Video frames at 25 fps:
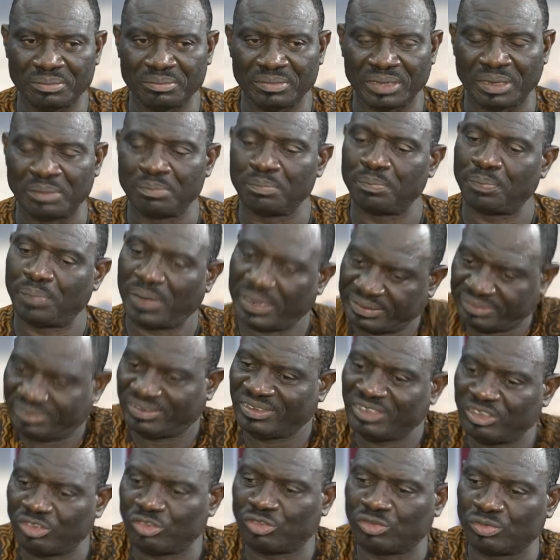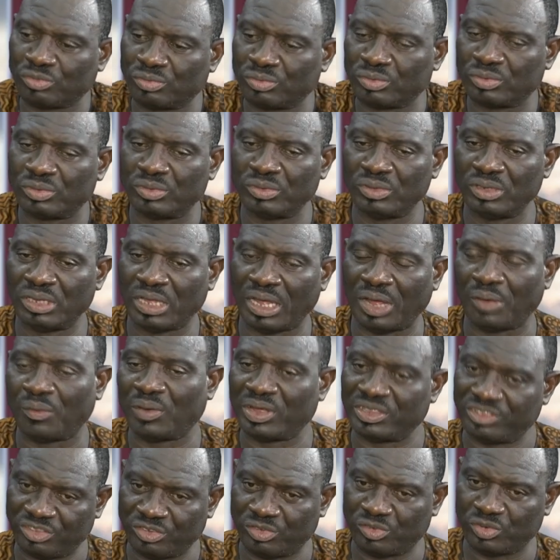empathic to
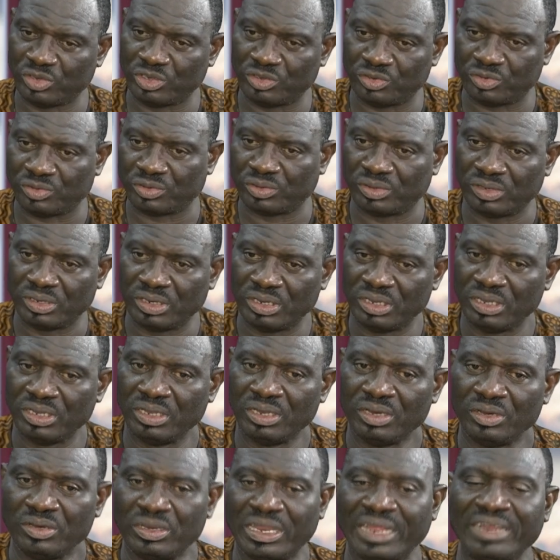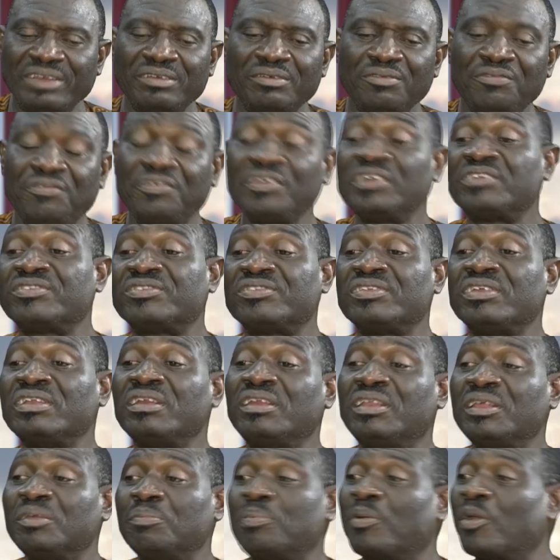our situation. Then fixing
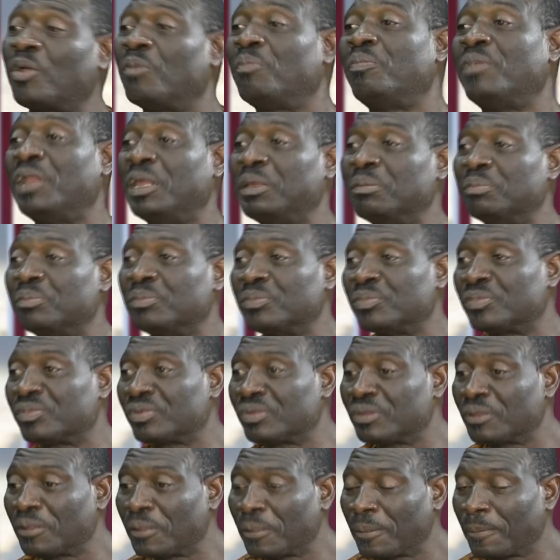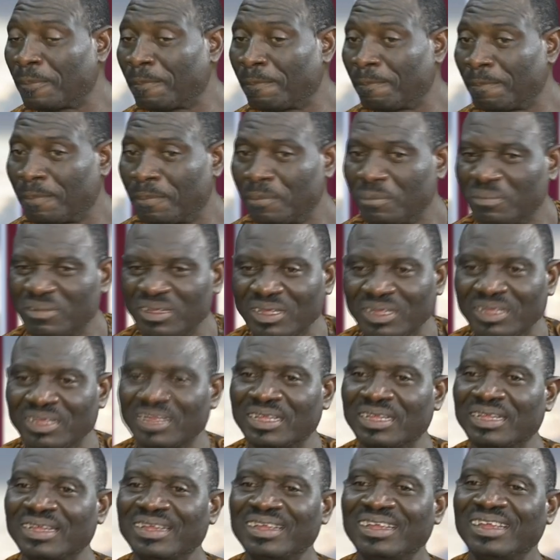the problems
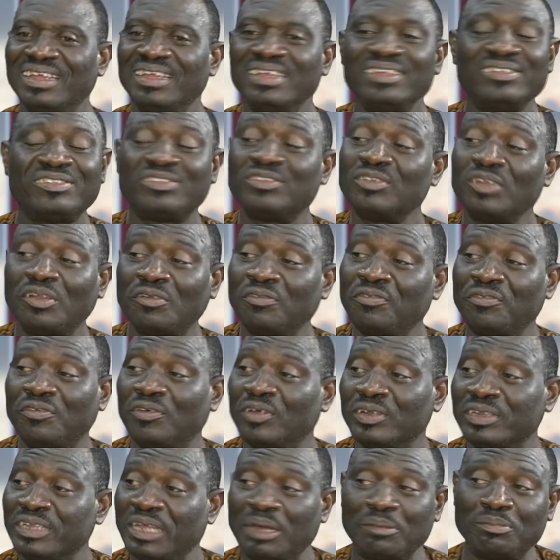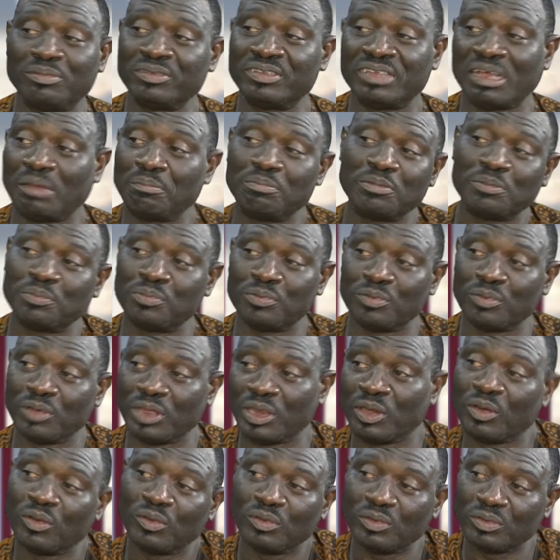is not for the Abuja people
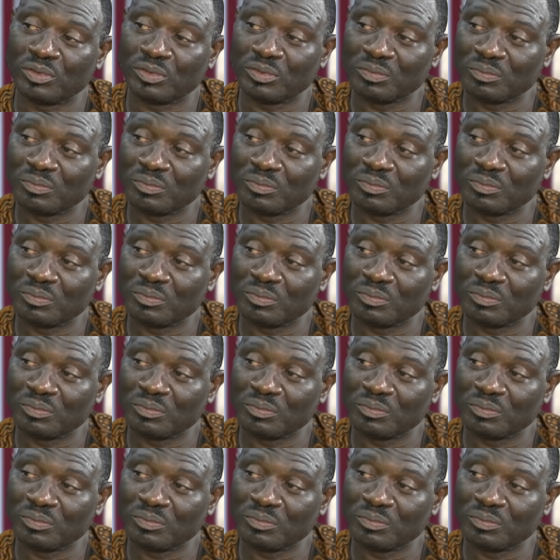alone.